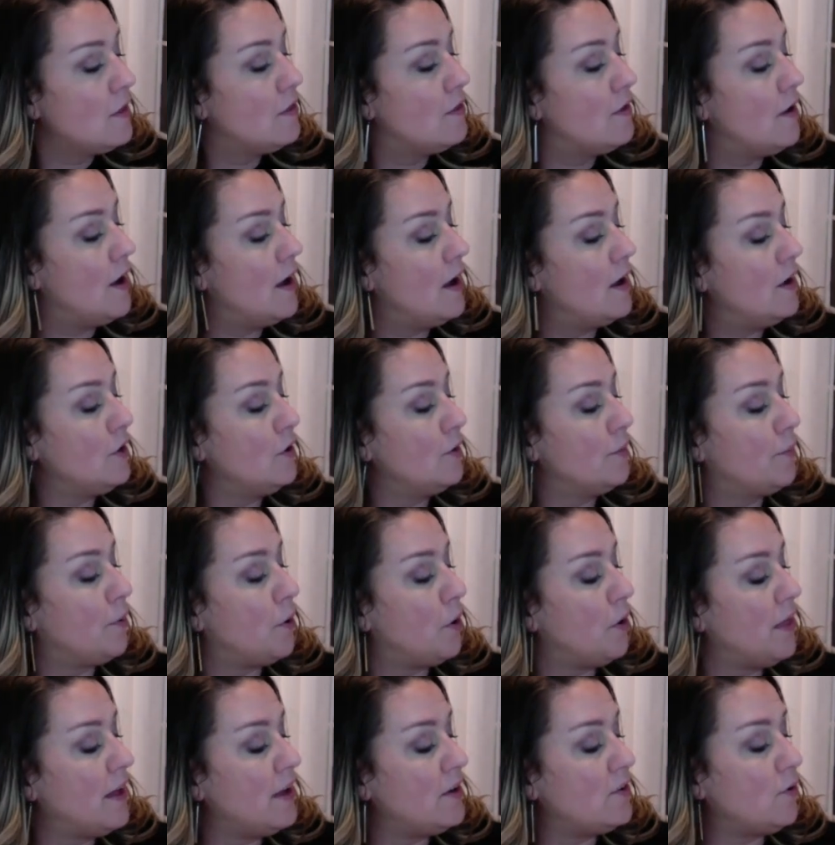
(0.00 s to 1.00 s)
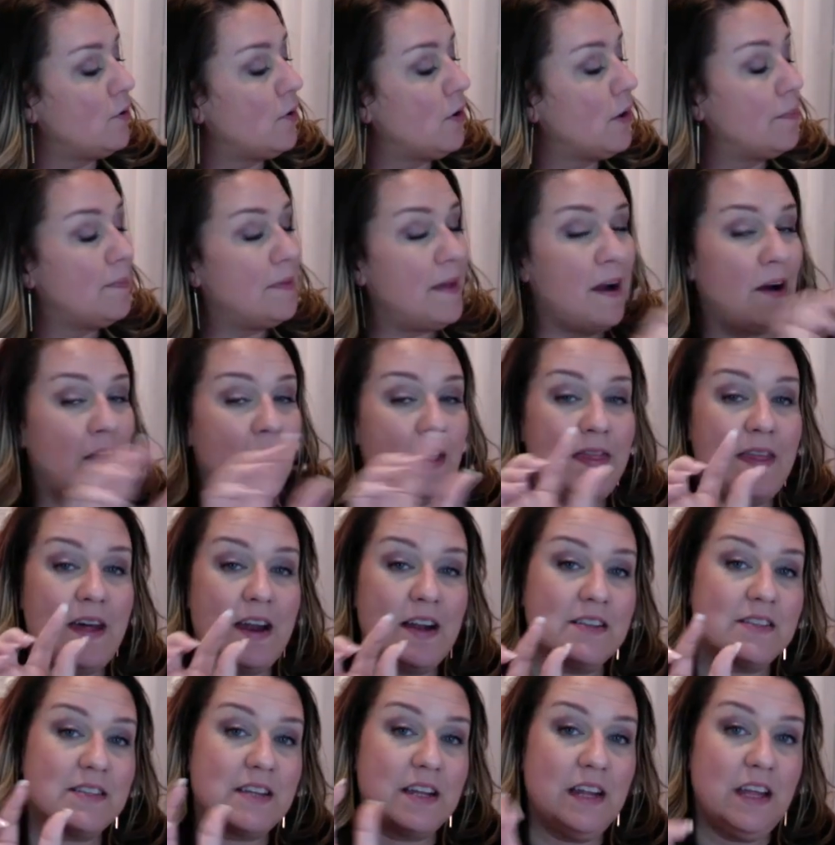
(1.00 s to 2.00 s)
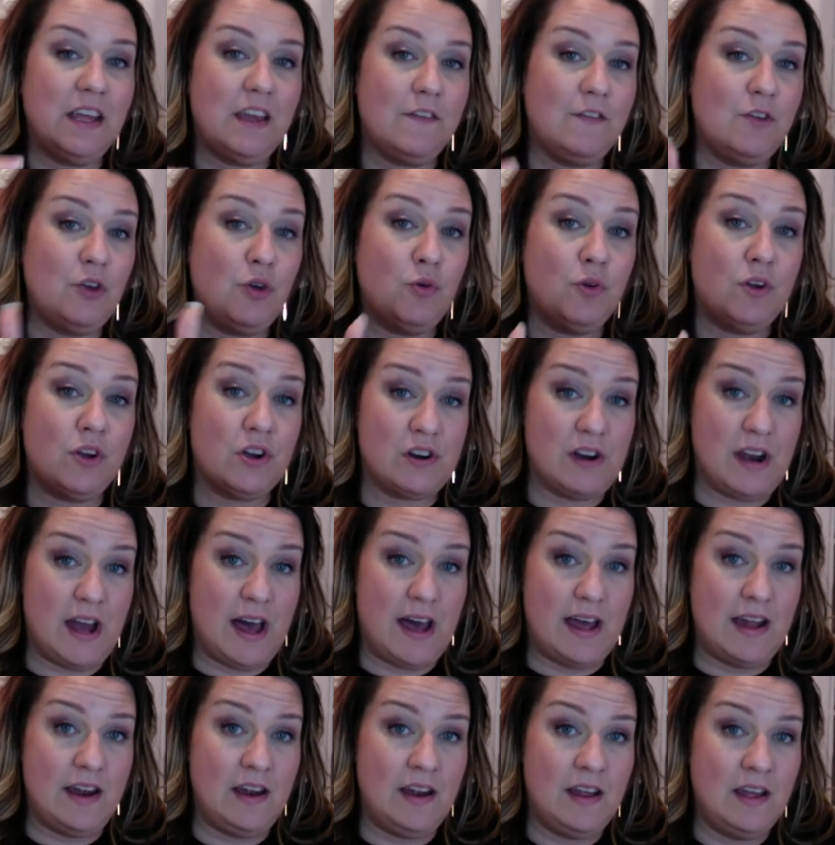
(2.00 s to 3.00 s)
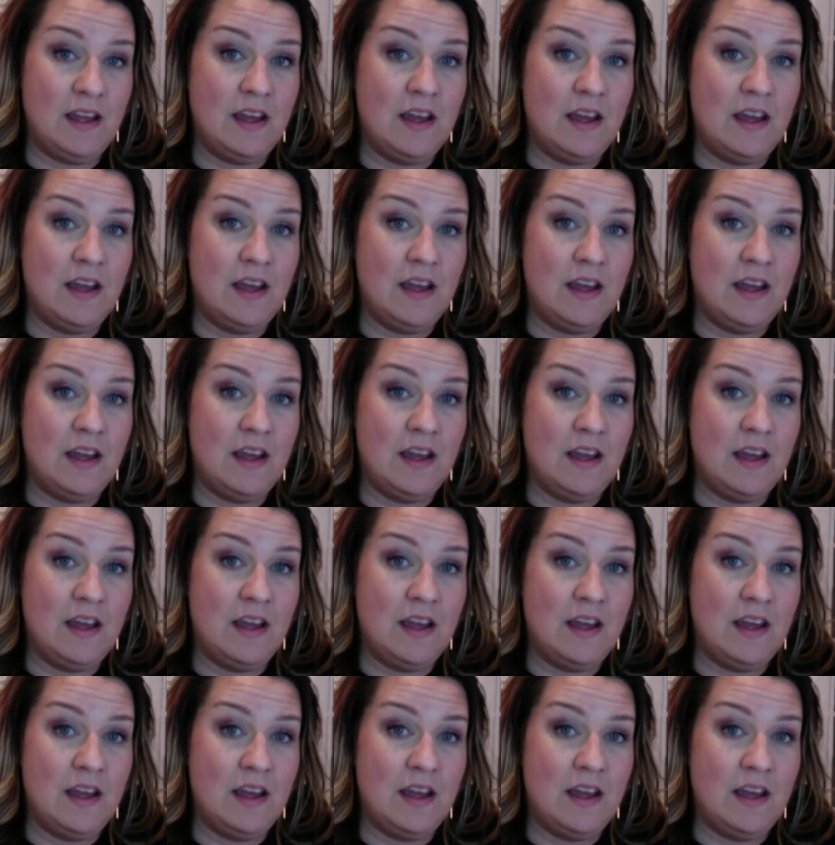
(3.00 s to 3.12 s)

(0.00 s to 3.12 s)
You'll pull that total up there, and then it's going to give you your net.